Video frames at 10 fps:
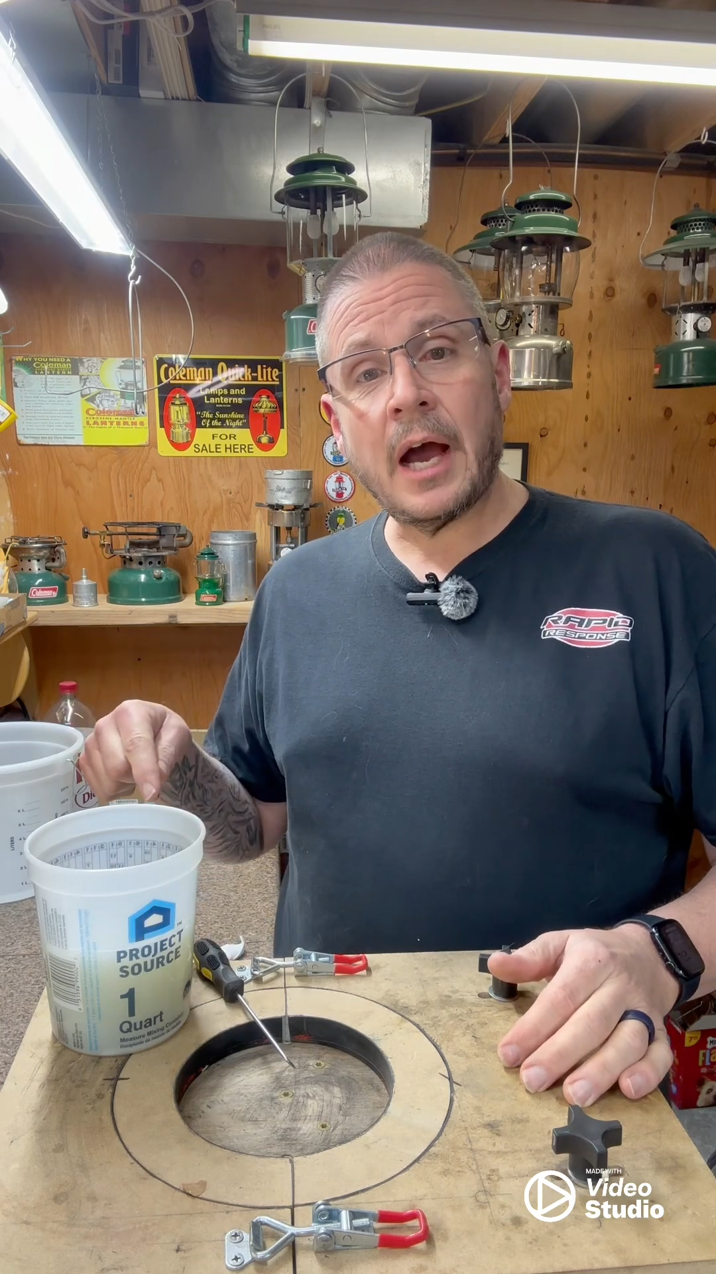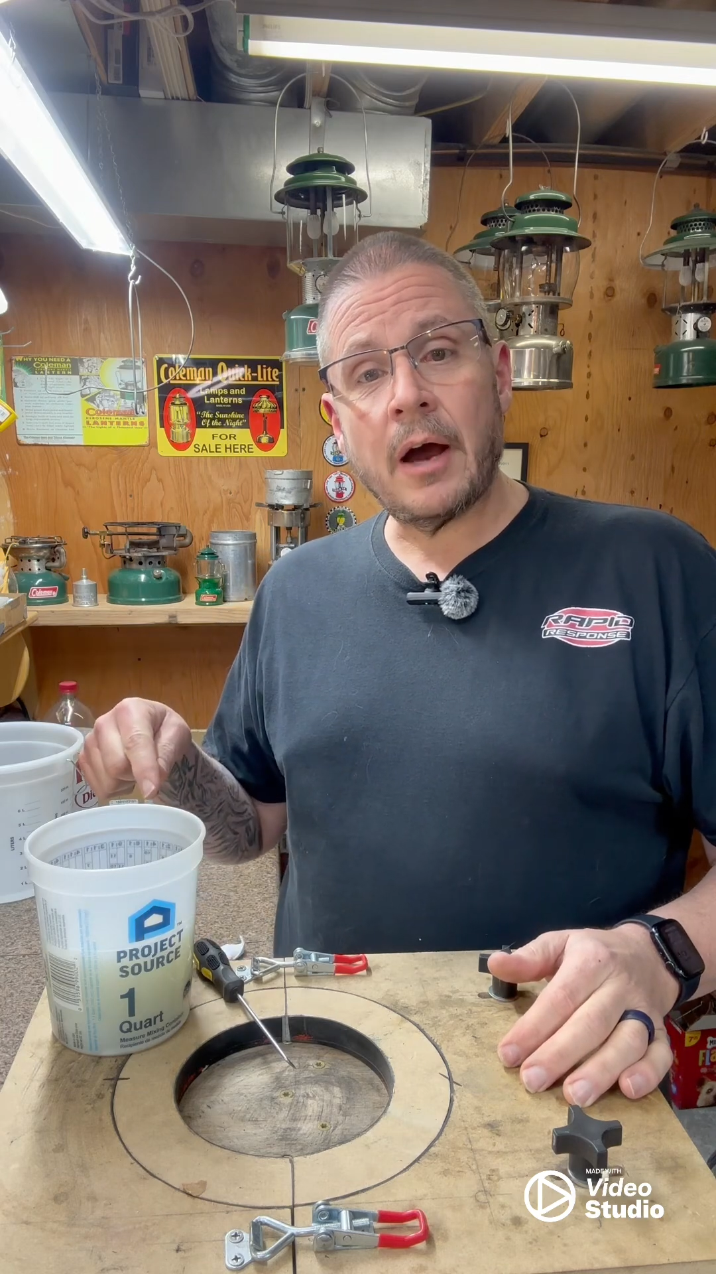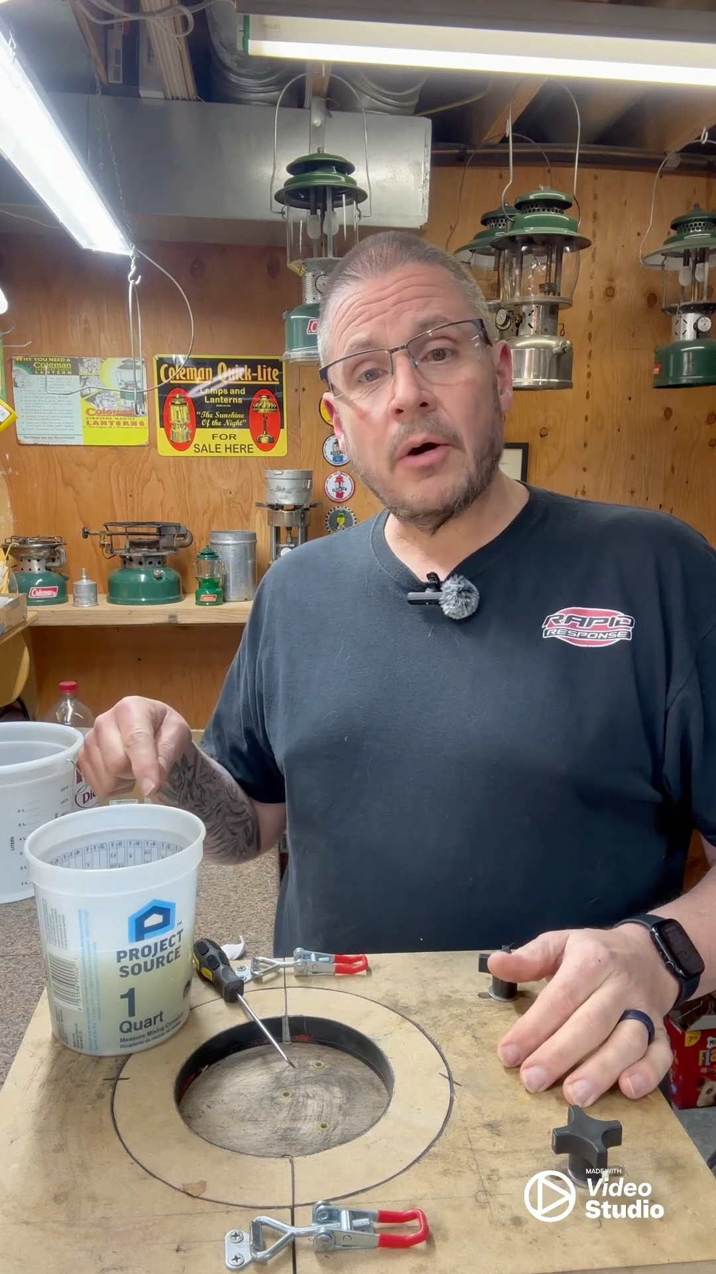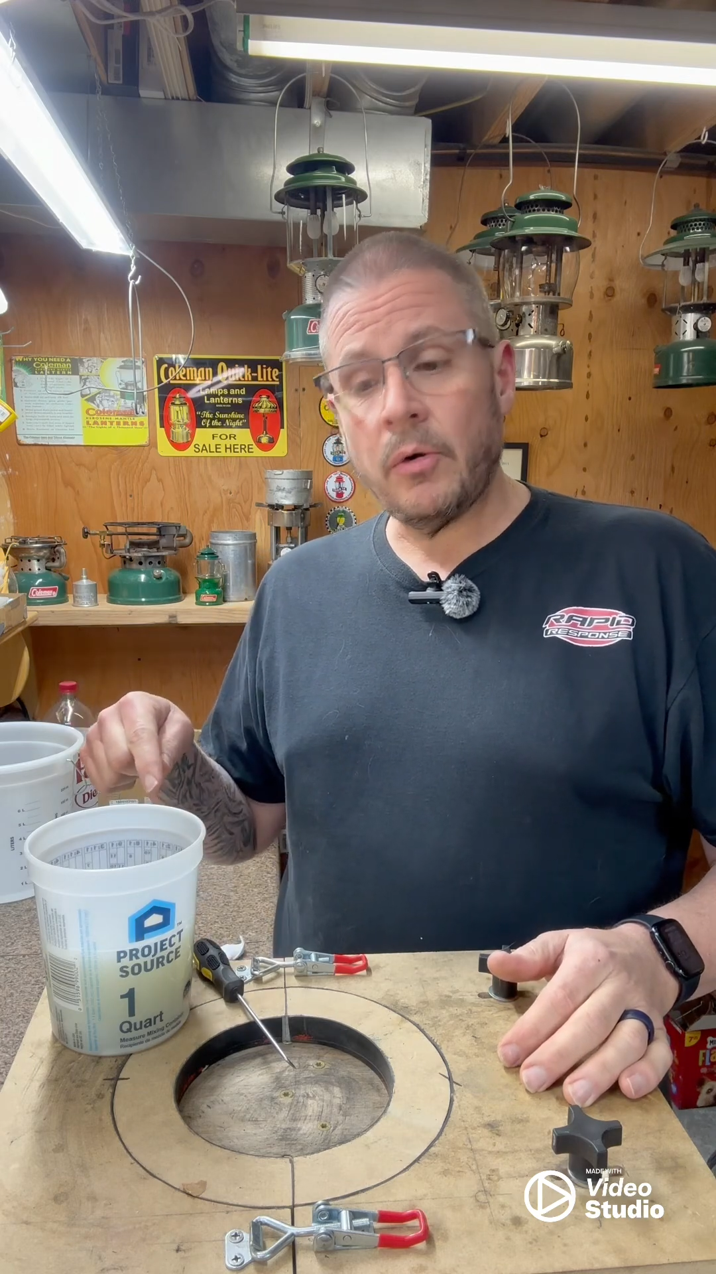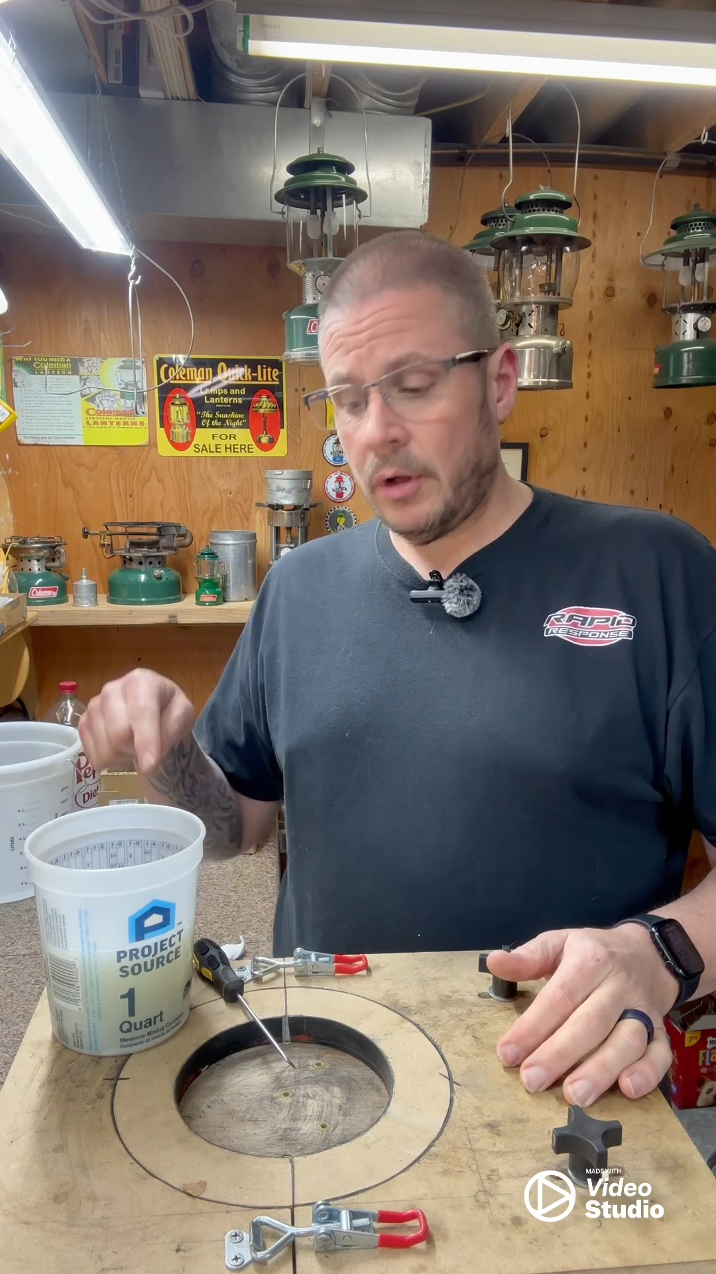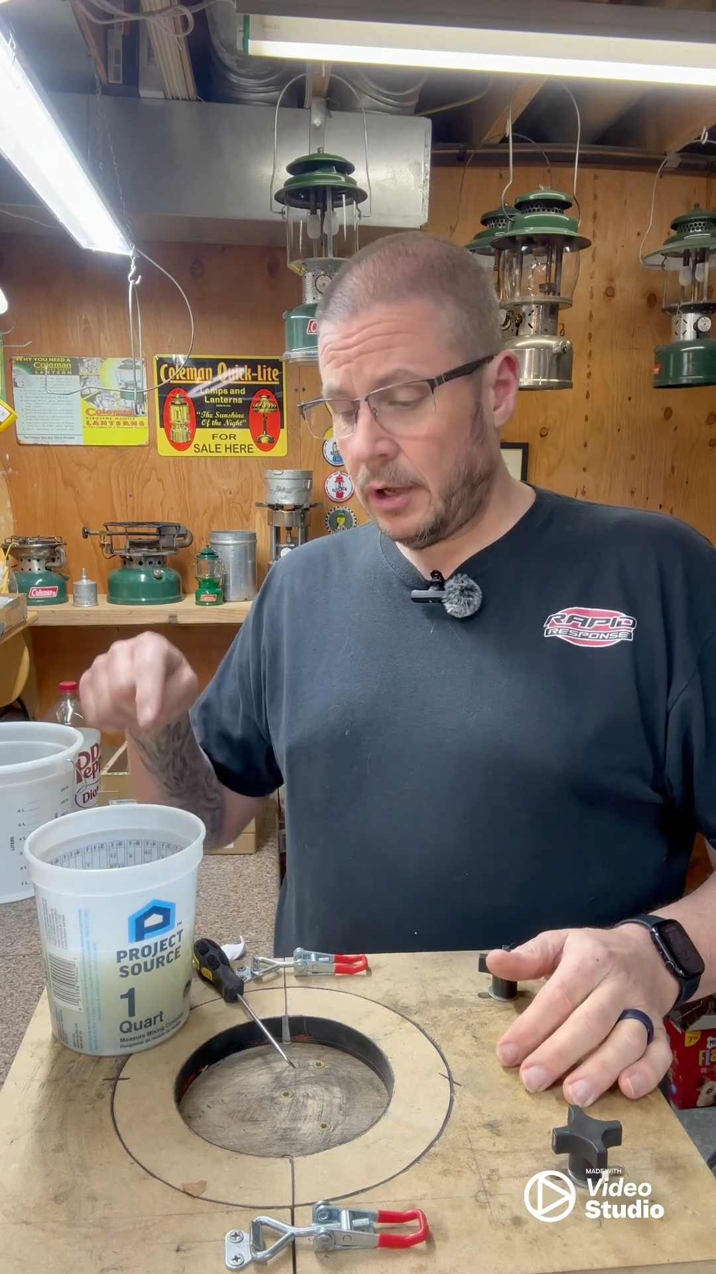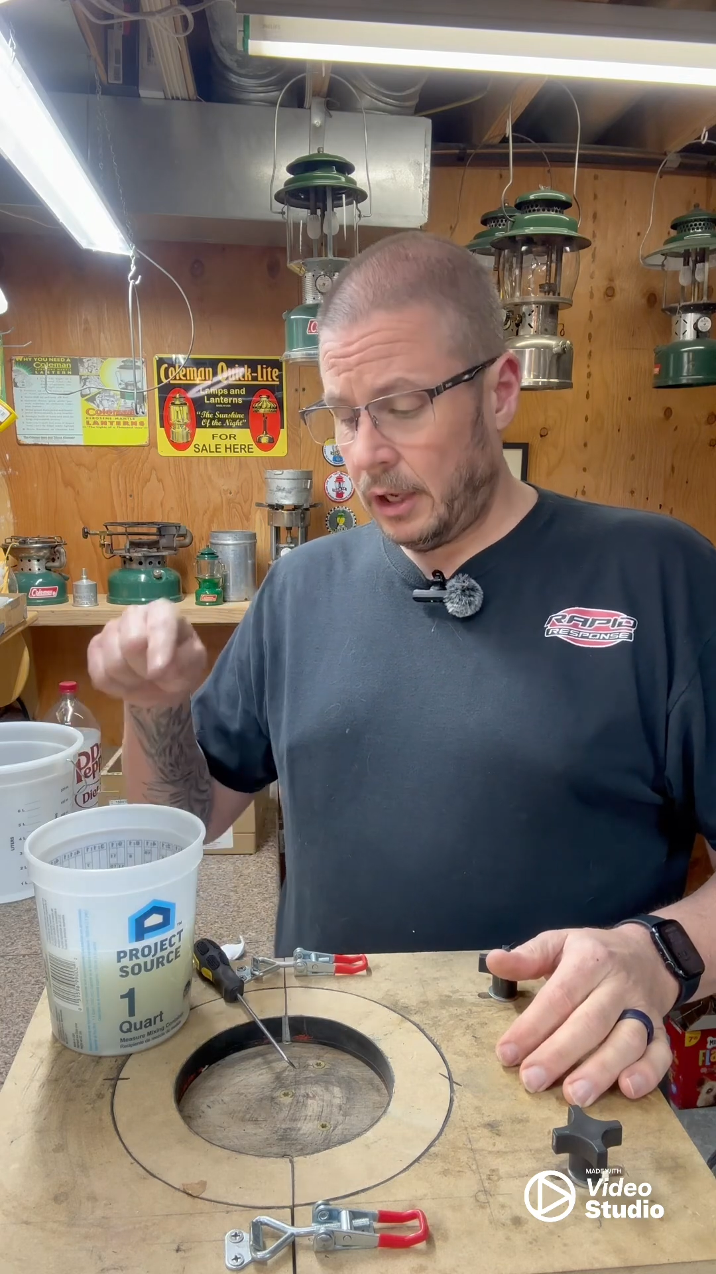how